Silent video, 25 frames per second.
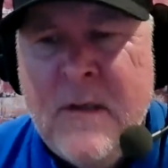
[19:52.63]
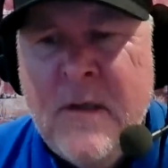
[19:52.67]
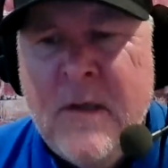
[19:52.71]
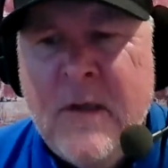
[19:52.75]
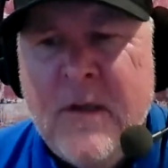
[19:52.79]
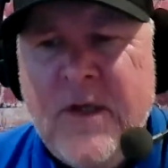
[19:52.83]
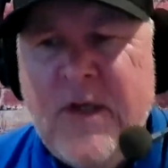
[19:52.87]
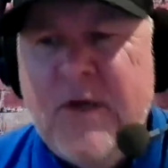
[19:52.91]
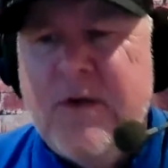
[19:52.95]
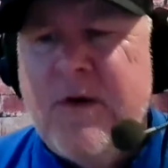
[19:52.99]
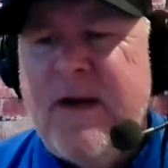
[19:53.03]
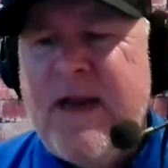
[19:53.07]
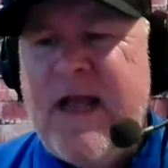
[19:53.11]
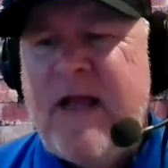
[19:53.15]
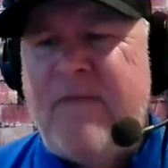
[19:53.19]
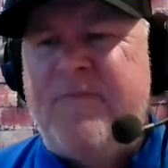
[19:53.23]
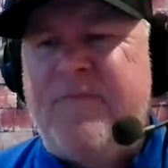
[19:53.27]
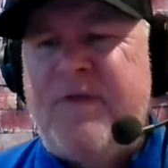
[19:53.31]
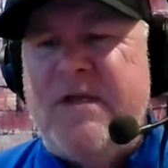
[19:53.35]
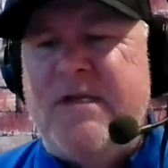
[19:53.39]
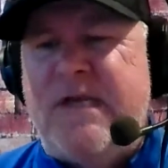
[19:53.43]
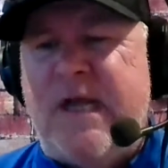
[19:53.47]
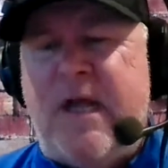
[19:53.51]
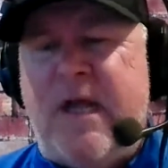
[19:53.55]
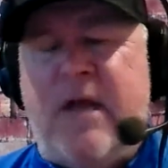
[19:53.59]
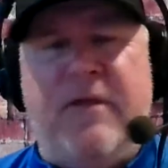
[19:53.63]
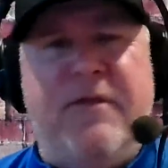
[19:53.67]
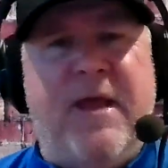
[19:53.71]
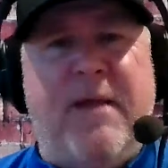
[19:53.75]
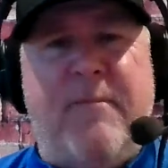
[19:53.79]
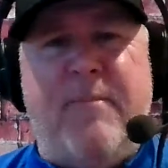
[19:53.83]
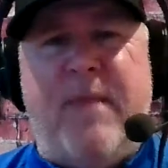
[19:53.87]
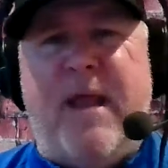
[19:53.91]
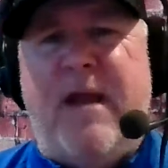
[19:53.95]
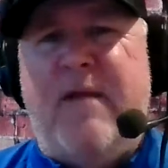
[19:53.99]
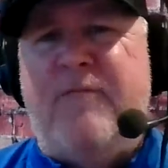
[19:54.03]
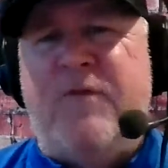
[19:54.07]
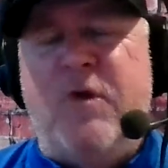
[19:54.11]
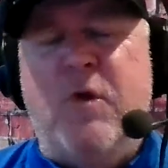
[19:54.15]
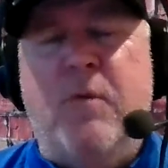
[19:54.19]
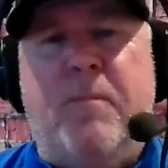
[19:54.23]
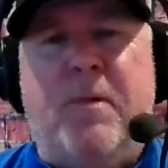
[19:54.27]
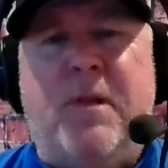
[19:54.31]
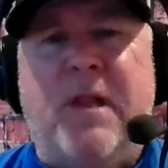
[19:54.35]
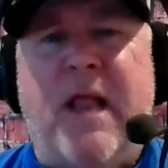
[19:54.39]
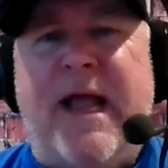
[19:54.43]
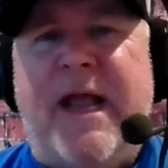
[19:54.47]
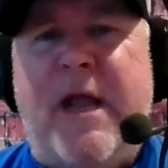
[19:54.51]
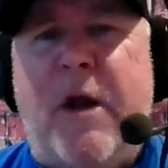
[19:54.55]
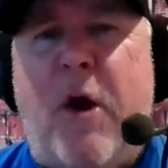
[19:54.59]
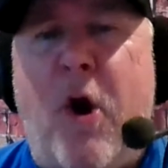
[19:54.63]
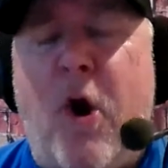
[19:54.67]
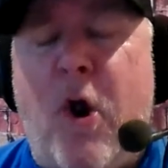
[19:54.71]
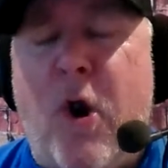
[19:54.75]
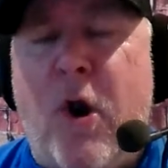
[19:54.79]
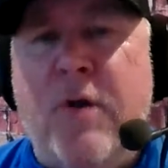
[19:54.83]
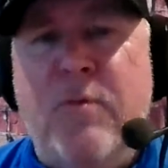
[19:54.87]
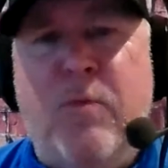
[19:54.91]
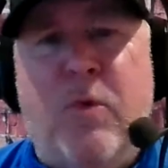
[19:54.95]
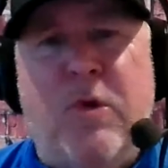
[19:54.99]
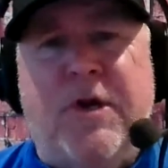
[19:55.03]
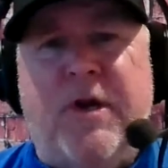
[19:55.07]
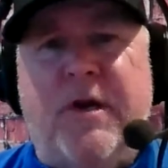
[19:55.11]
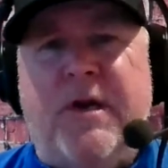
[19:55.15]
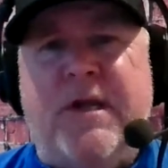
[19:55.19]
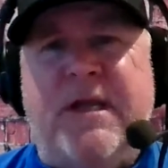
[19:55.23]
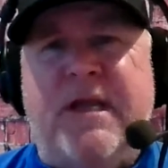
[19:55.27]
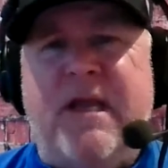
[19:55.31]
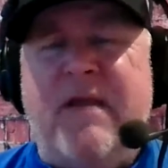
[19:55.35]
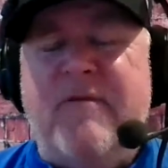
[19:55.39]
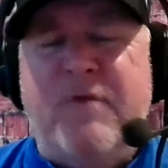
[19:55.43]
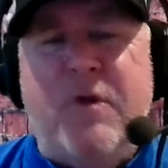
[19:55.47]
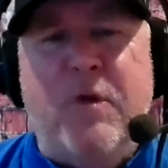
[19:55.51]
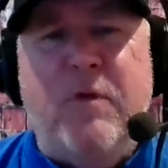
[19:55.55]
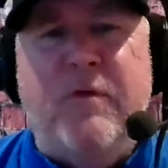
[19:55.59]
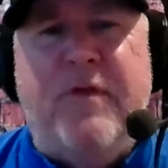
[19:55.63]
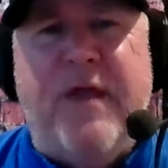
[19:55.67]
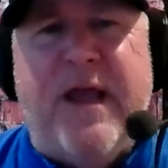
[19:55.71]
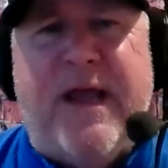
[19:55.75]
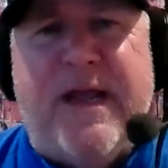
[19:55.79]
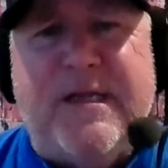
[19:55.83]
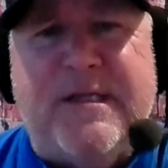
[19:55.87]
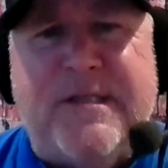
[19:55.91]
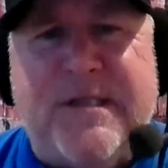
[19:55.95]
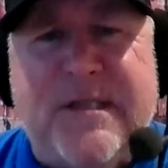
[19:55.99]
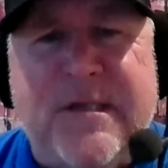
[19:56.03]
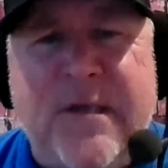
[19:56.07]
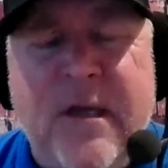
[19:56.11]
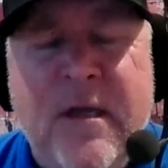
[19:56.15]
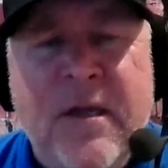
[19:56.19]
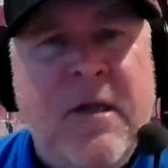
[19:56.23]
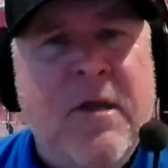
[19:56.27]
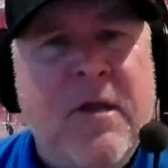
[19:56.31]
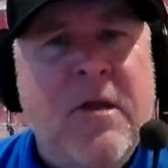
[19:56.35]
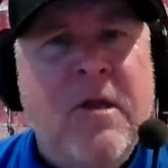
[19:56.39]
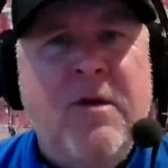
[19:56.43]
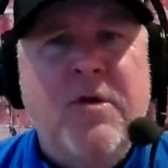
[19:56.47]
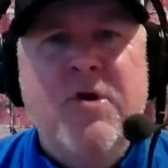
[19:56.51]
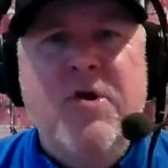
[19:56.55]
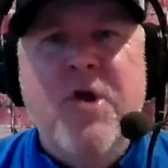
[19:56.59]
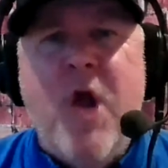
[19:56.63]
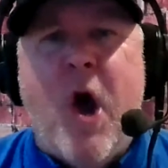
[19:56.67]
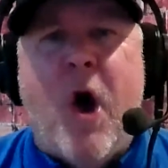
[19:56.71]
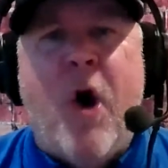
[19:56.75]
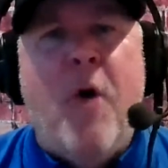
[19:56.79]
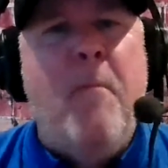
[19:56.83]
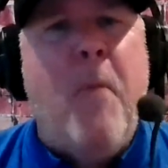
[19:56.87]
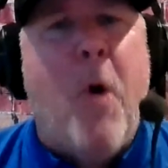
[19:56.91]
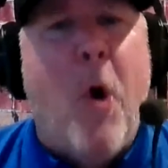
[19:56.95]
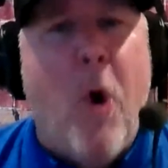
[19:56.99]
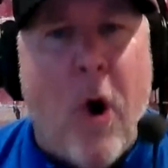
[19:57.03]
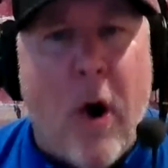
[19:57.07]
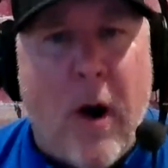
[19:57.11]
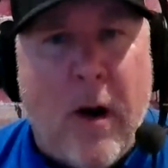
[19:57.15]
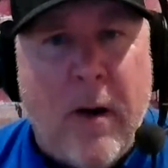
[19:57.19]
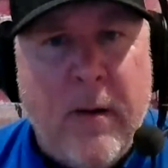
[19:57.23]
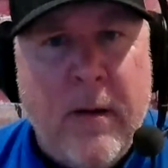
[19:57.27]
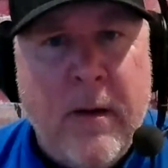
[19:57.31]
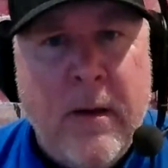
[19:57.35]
You don't have to tell them that if you play hard, we're going to give you this. No more.